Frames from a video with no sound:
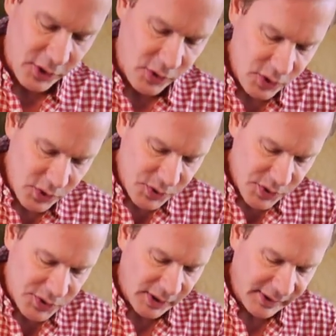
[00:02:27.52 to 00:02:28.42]
it, you can use
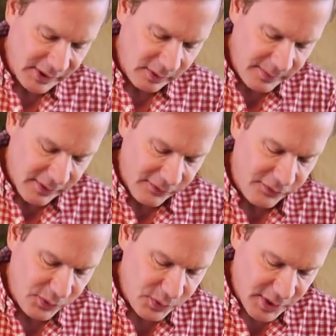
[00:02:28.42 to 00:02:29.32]
just a little bit of
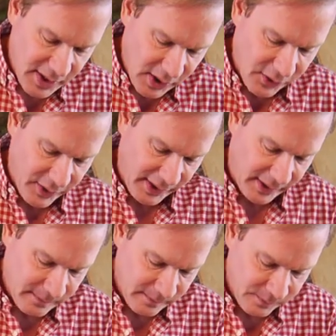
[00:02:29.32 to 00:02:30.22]
food coloring.
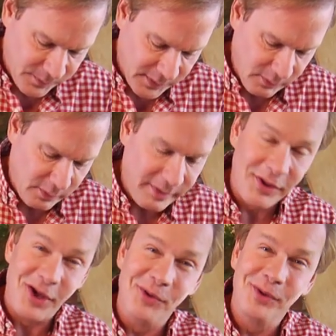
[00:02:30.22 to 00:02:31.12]
It would be
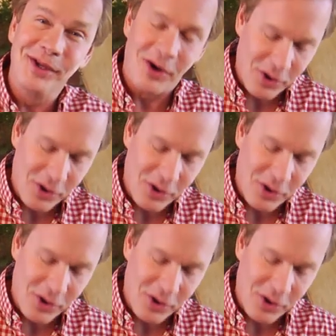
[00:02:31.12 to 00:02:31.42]
the only